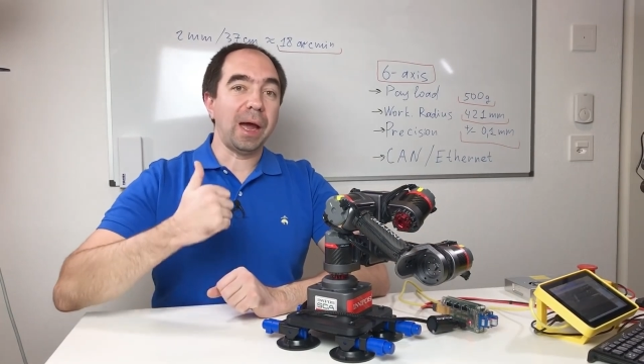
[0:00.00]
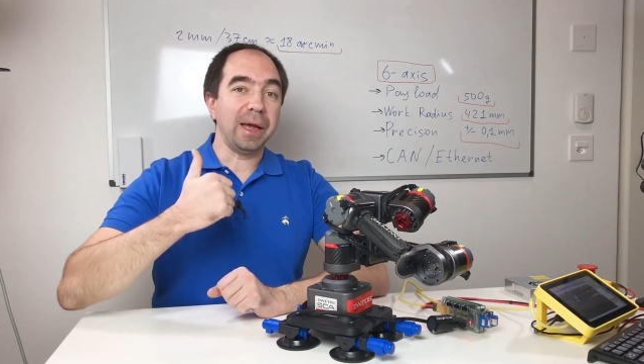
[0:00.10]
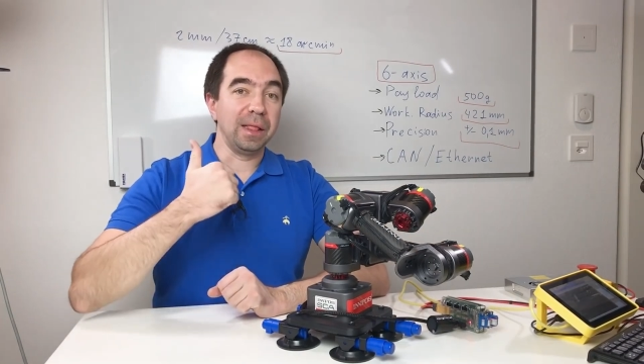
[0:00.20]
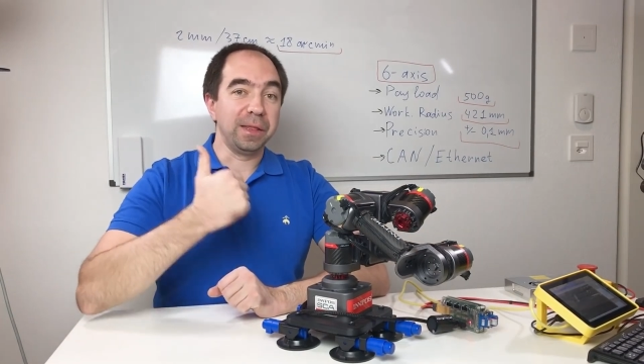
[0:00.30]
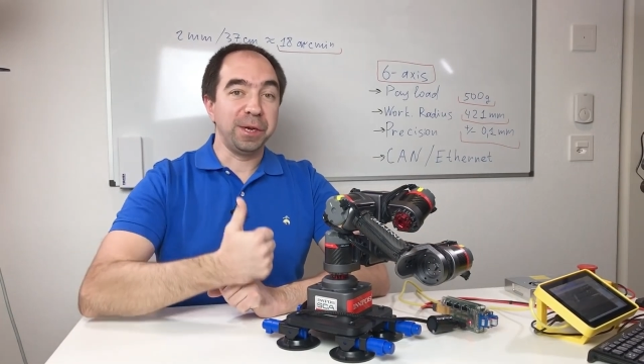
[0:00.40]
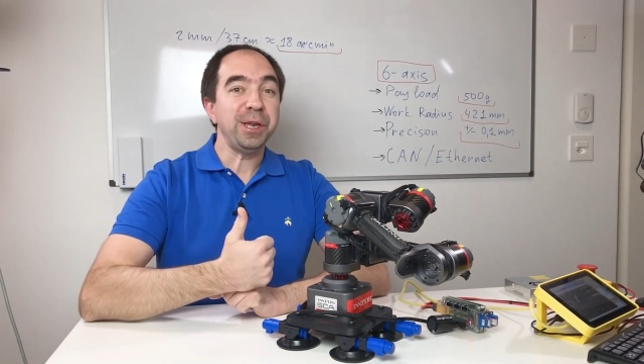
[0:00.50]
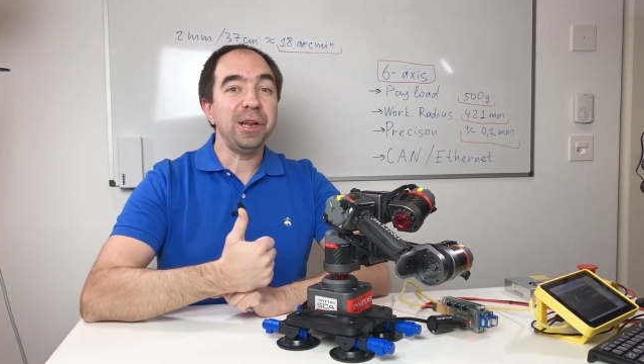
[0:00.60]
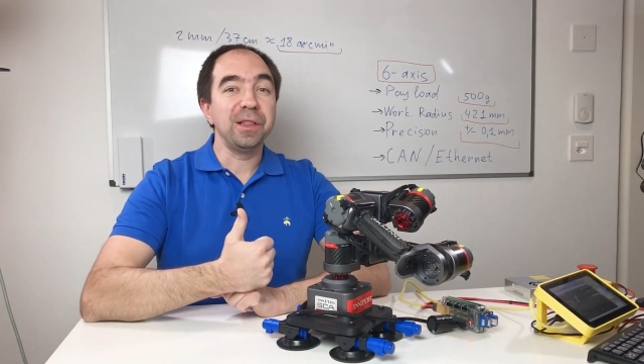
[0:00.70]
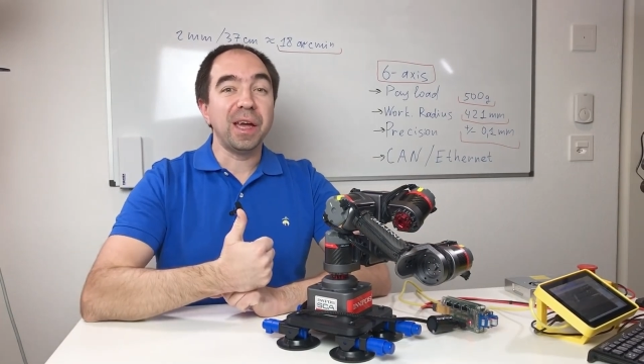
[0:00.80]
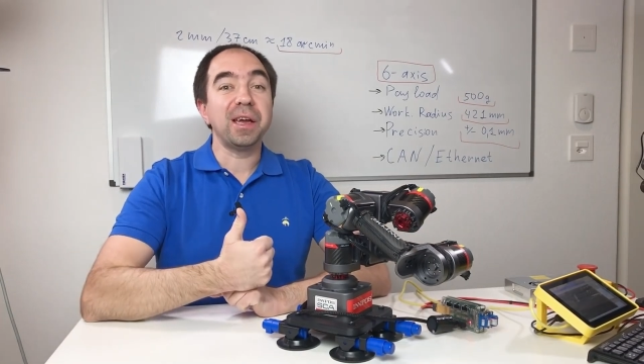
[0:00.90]
I
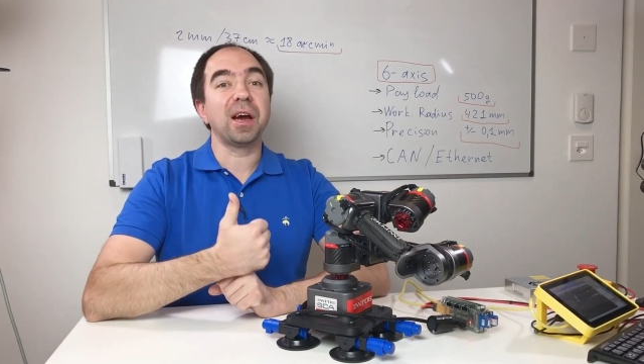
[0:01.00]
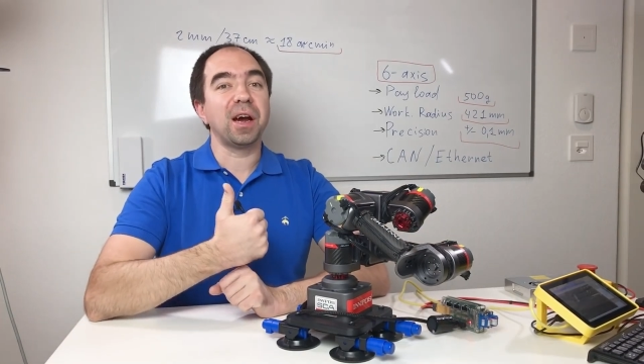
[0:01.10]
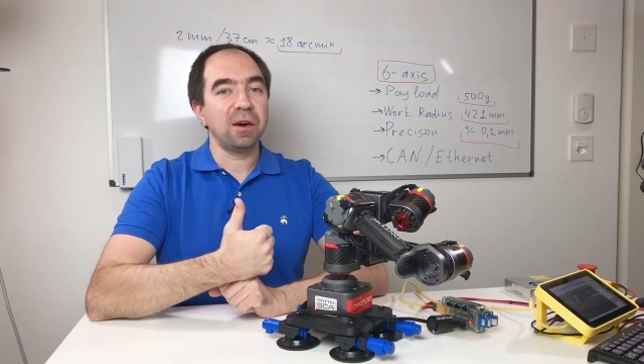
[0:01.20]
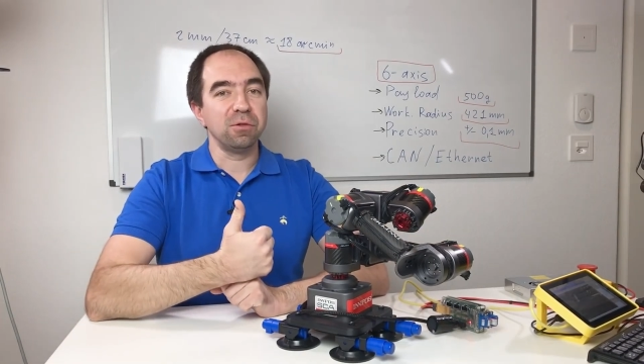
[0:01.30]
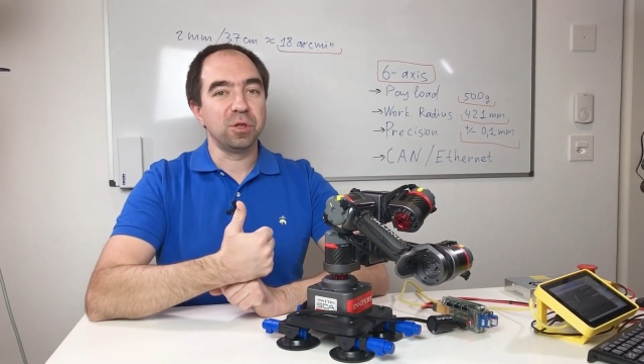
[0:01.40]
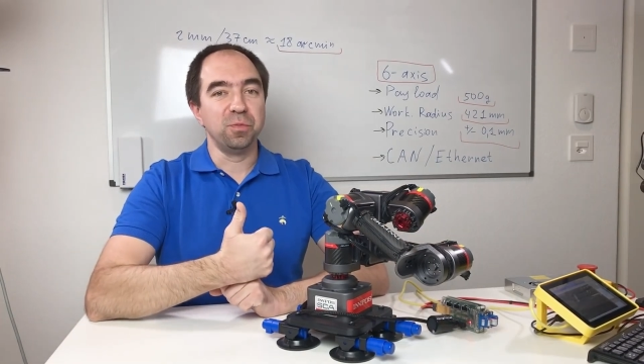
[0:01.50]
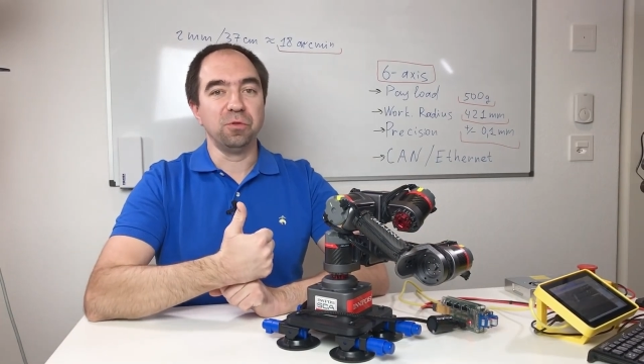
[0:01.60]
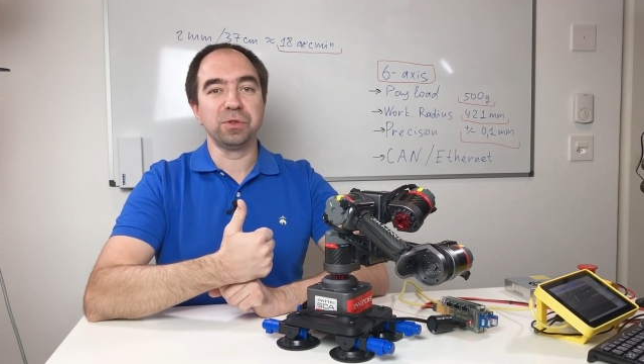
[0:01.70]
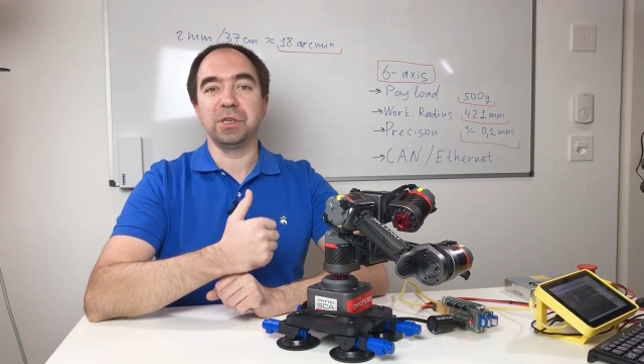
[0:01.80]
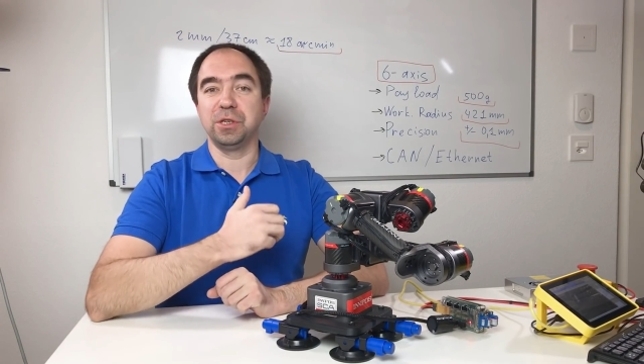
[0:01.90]
really like how it moves.